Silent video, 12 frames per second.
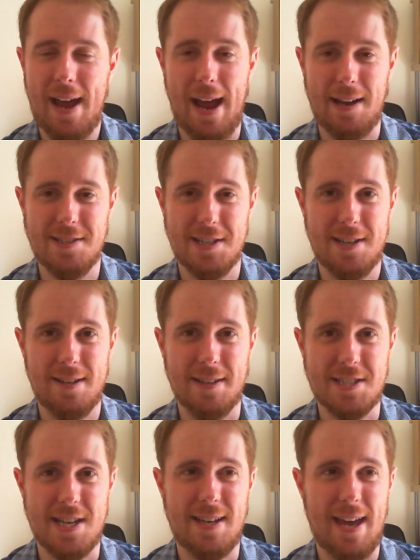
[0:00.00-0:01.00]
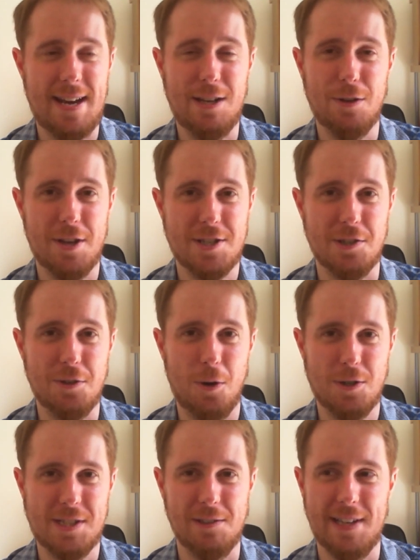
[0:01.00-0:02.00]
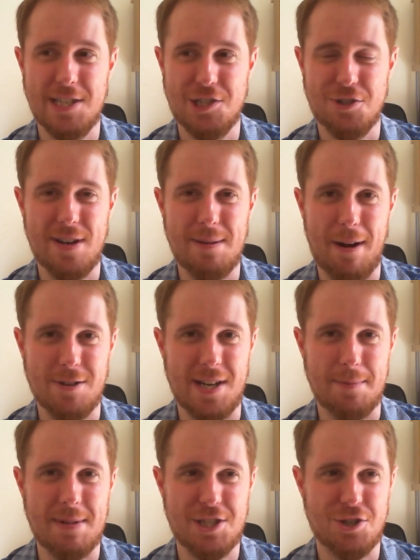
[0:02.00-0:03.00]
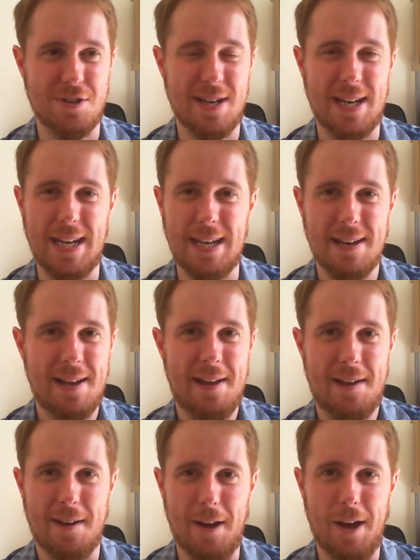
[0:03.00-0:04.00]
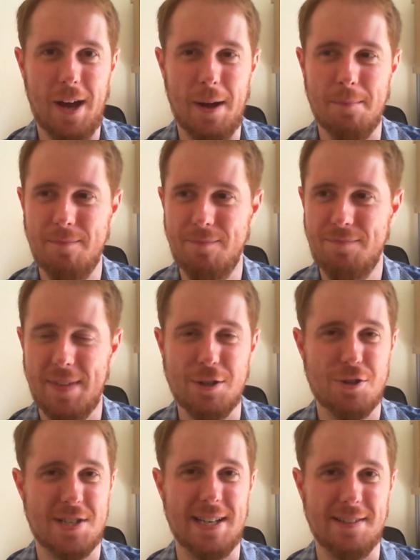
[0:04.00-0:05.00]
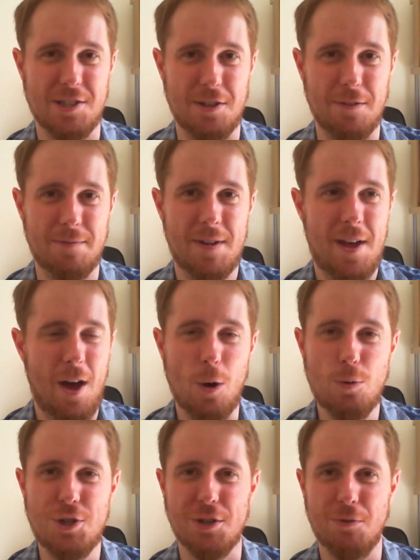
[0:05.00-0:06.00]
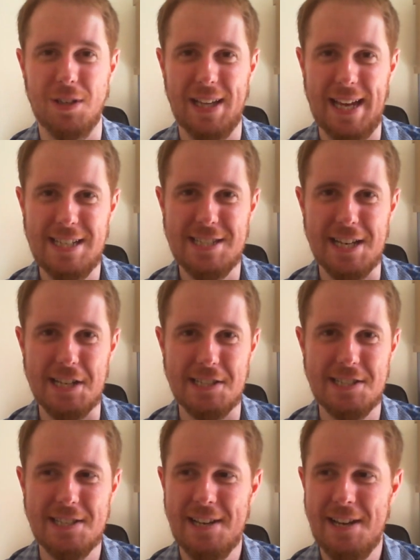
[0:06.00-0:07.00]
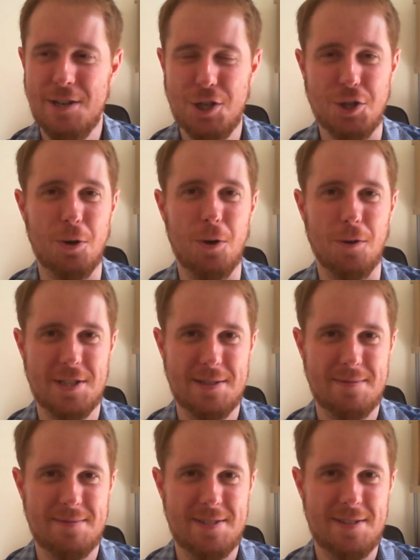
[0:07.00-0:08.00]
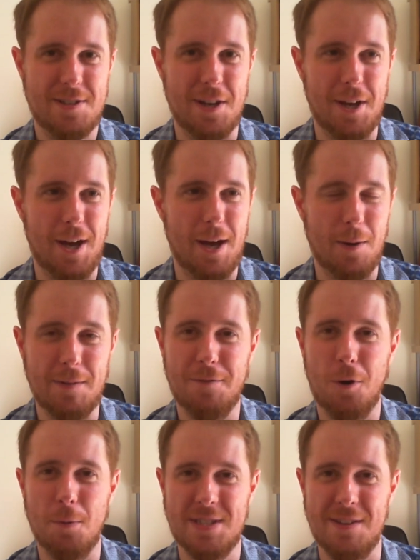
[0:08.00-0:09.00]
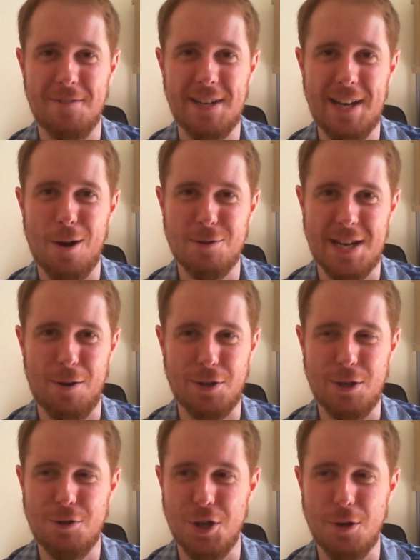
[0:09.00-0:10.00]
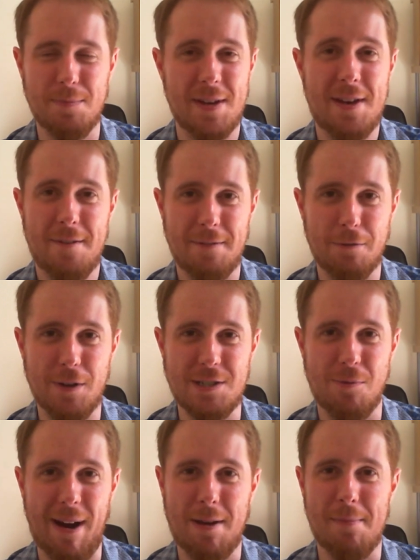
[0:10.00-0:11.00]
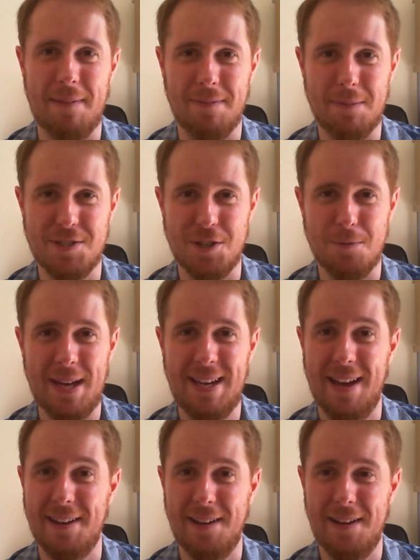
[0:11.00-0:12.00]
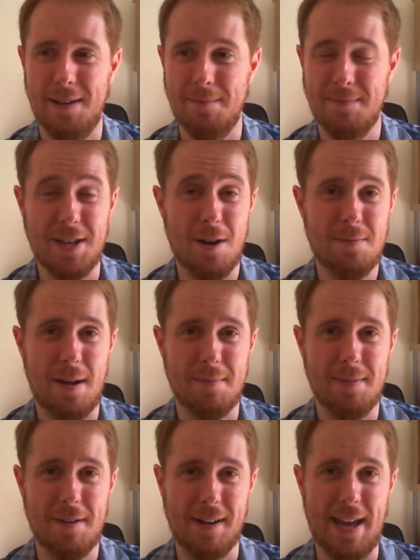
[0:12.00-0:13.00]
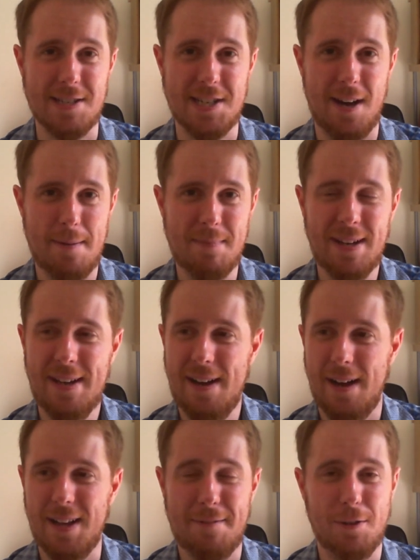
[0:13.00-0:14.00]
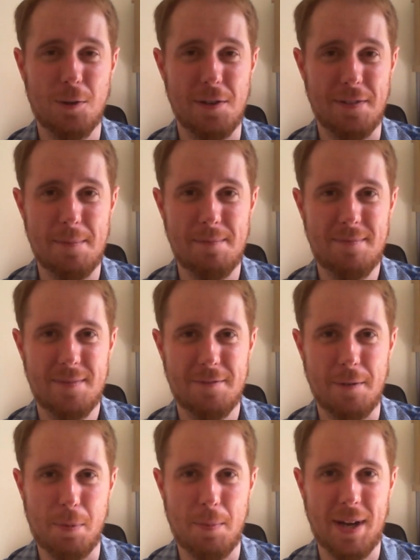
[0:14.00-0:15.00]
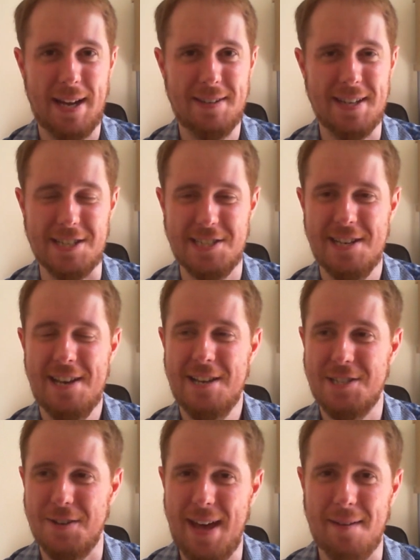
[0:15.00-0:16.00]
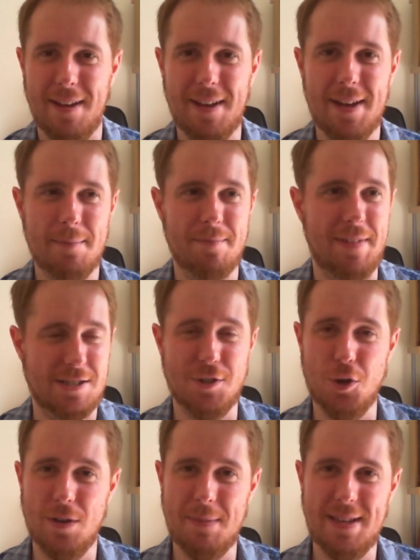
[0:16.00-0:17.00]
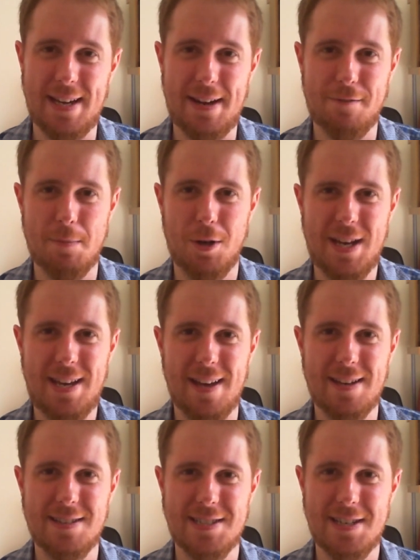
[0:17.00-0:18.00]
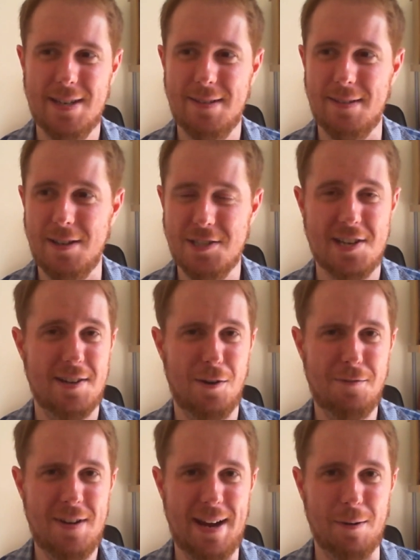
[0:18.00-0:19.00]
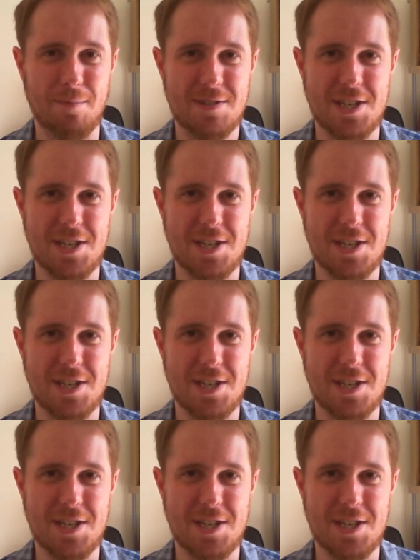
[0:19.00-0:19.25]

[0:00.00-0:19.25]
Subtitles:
And like I say, any other sort of nautical history, maritime history, interesting sort of ocean related short informative videos here on YouTube, feel free to recommend them to me, and you know, if I get time, I'll have a look at them for Propagandist. So yeah, thanks for joining me then, everybody, and I'll sign off now.